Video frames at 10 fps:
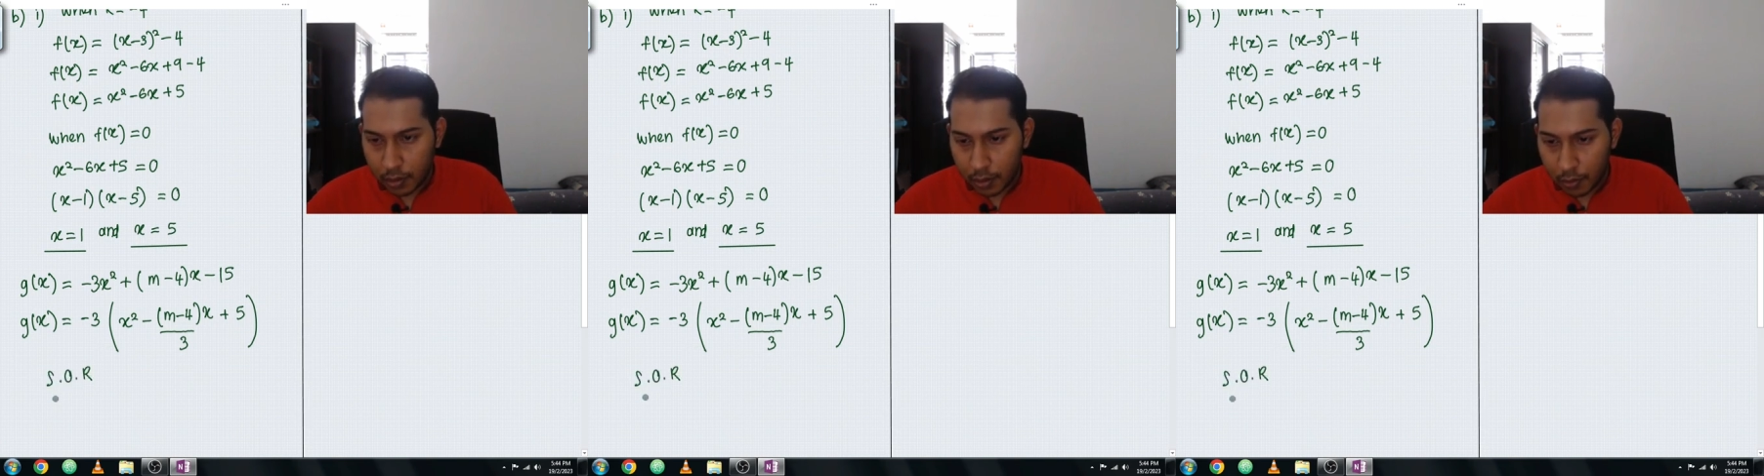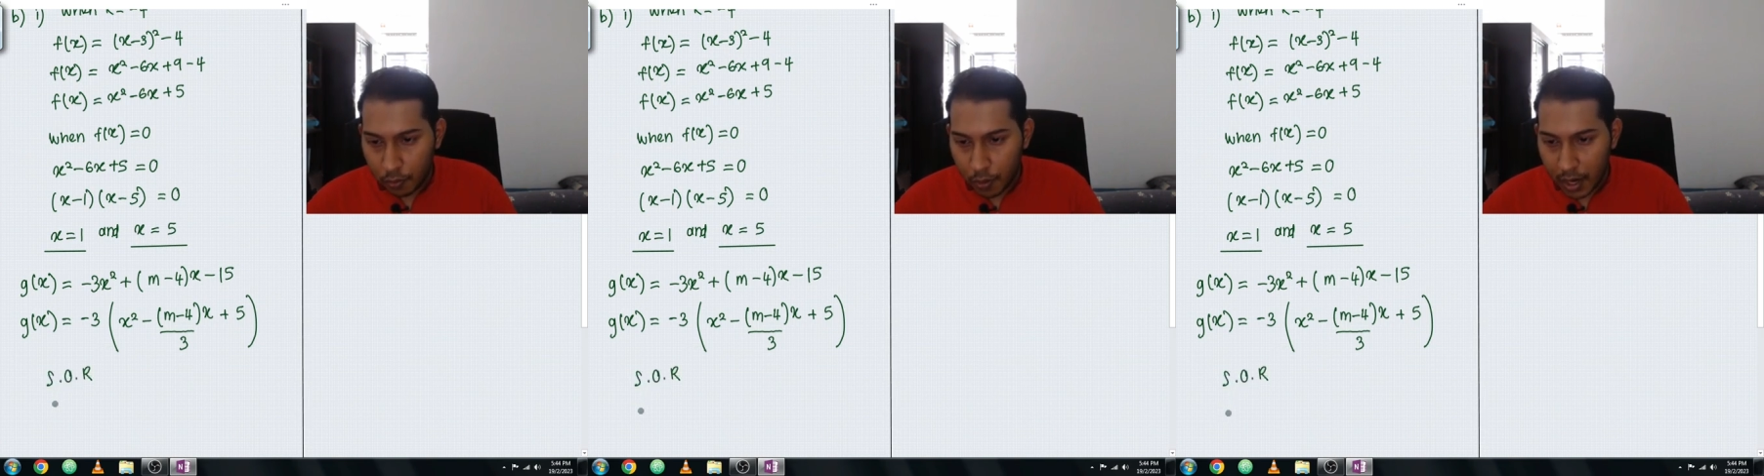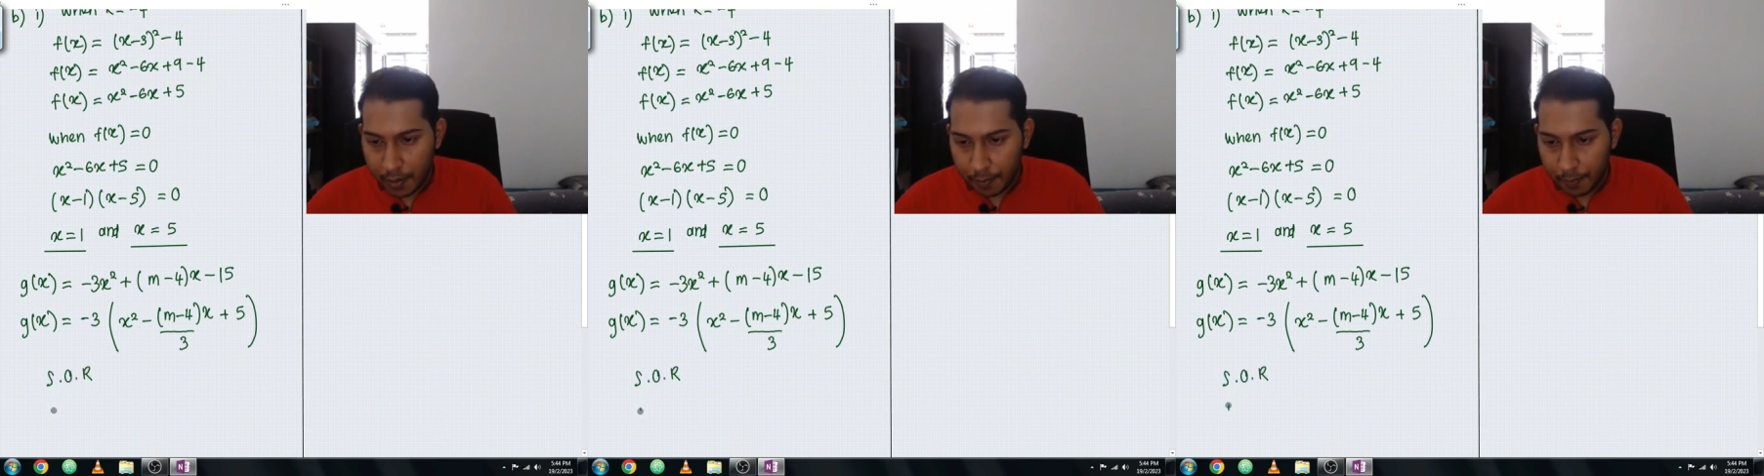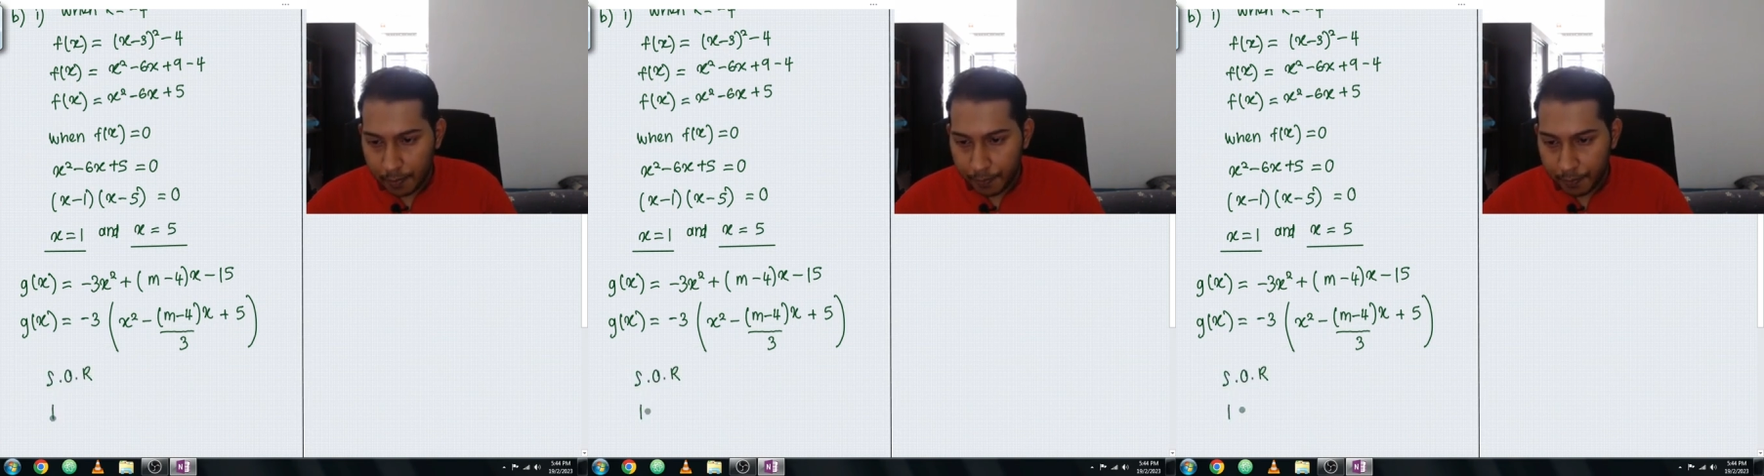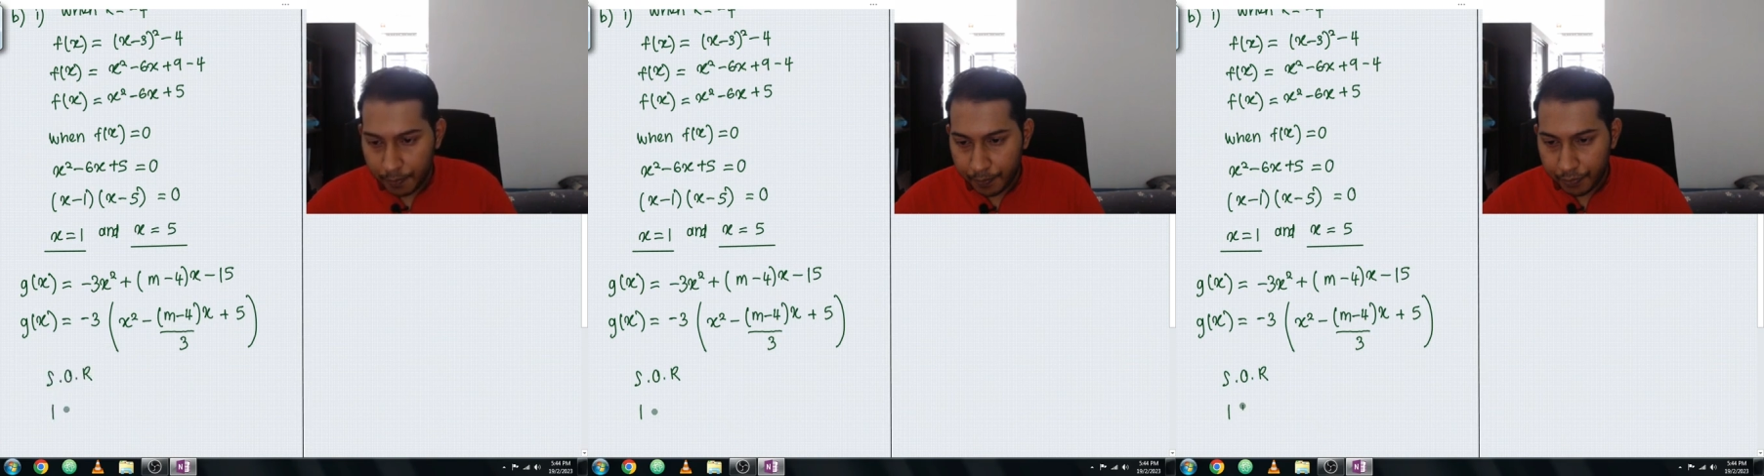1
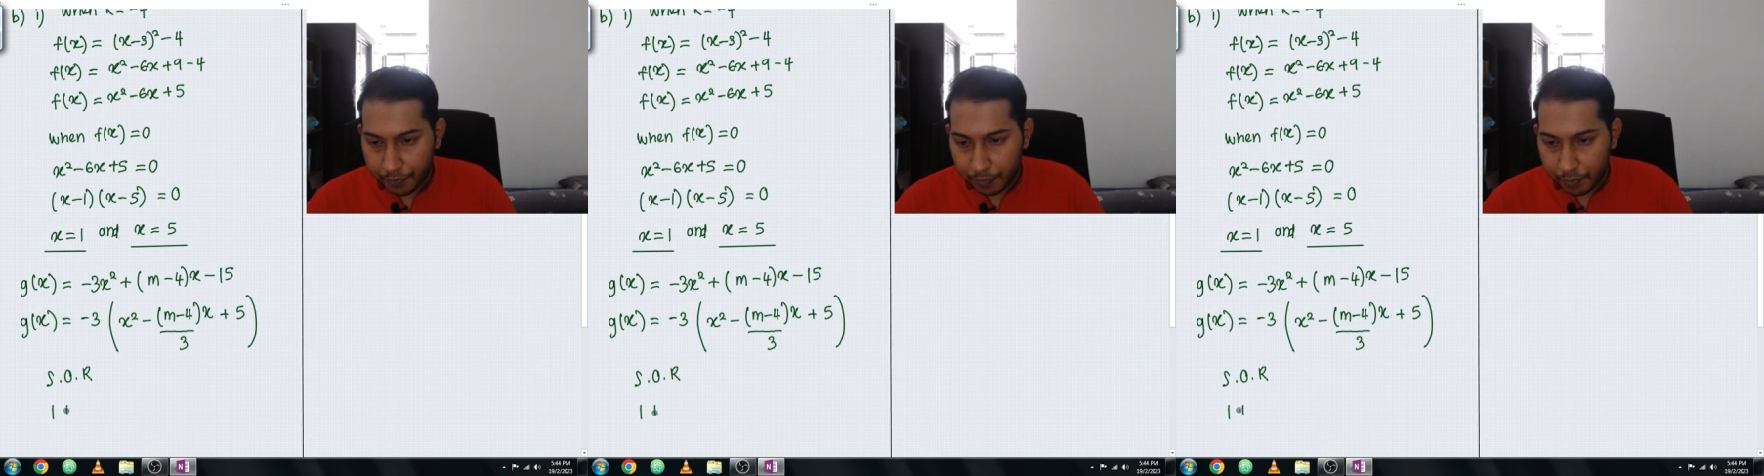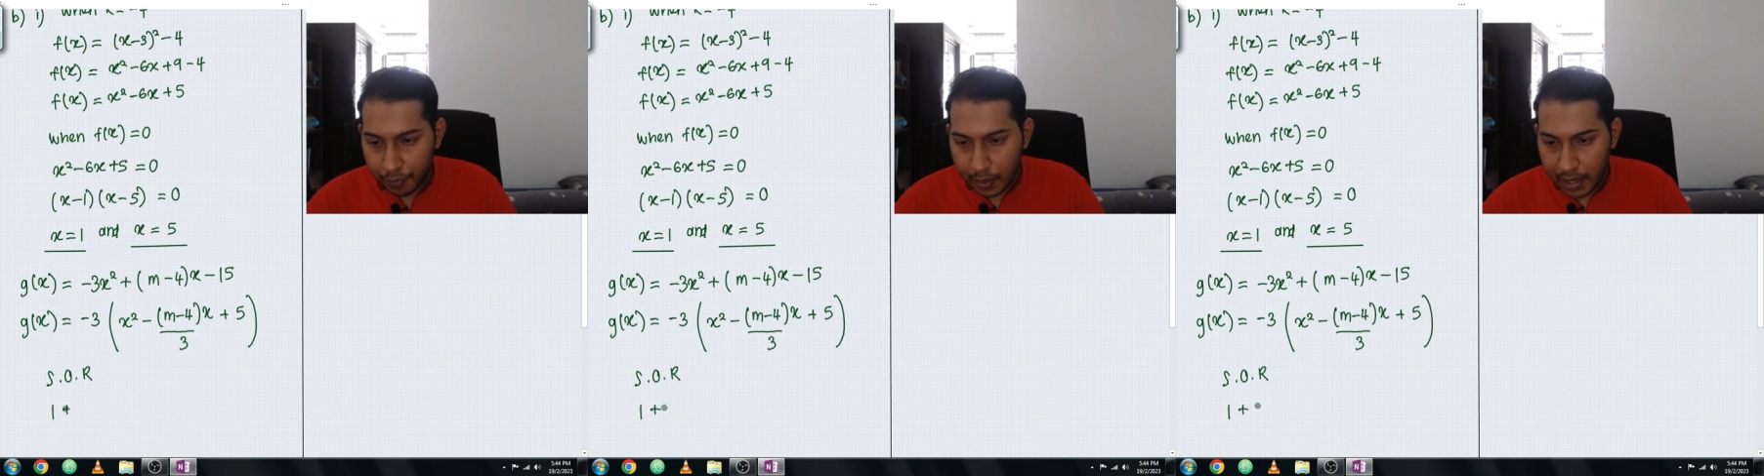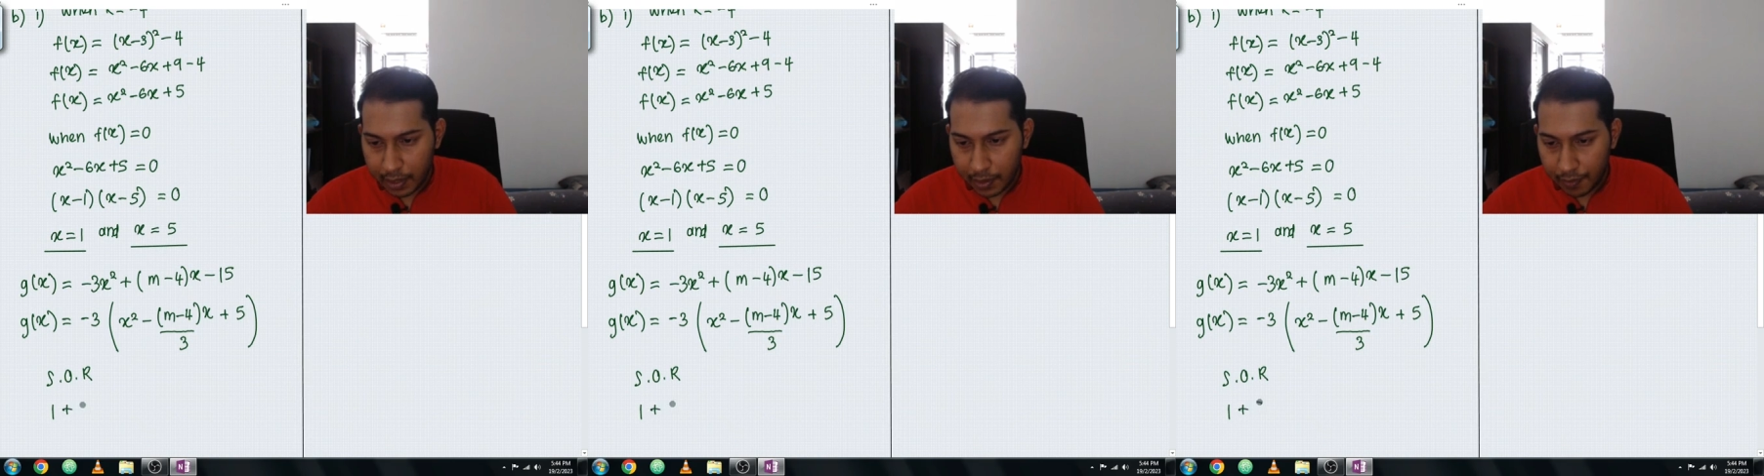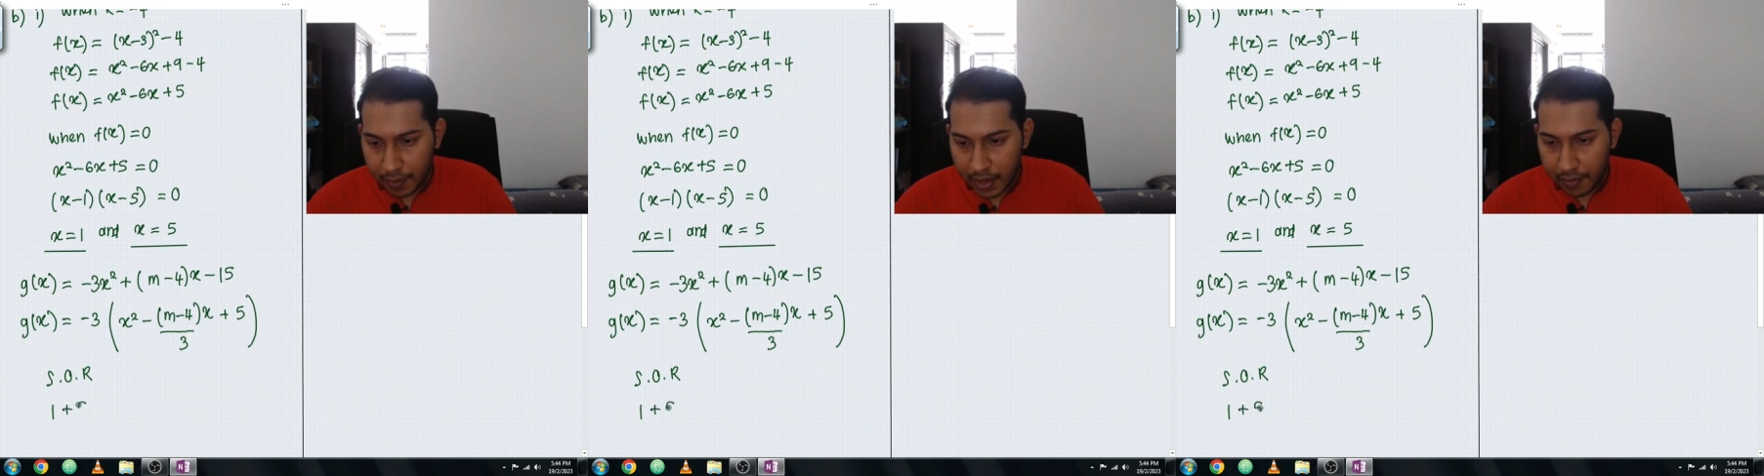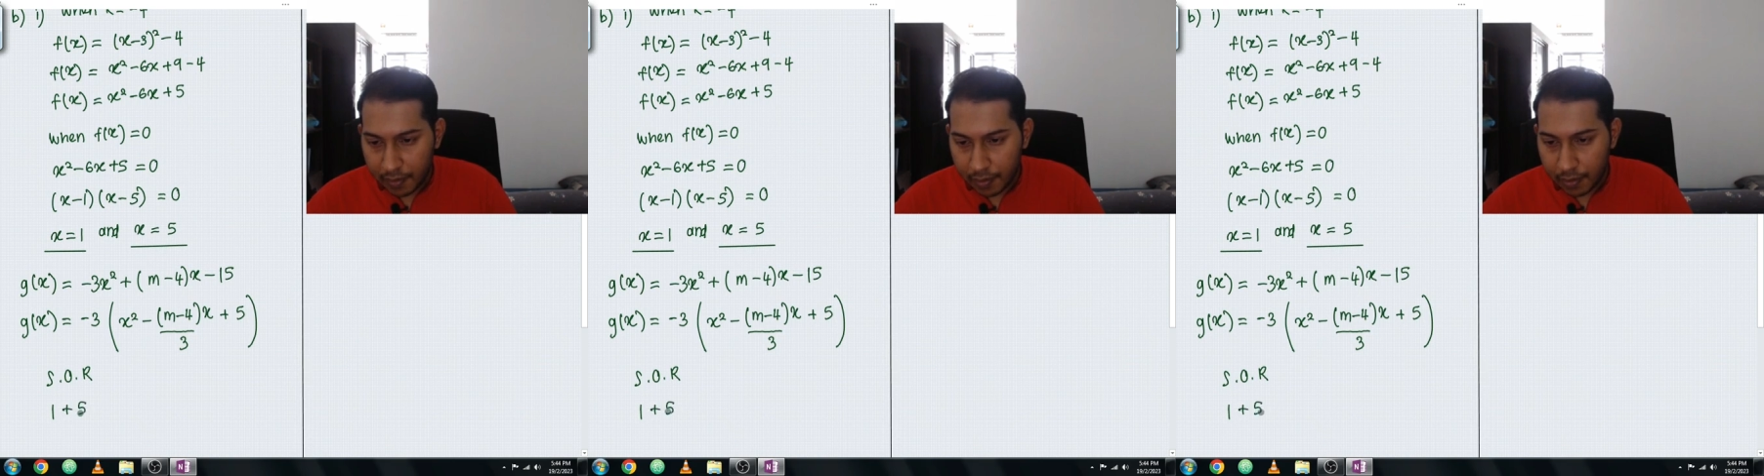plus with 5.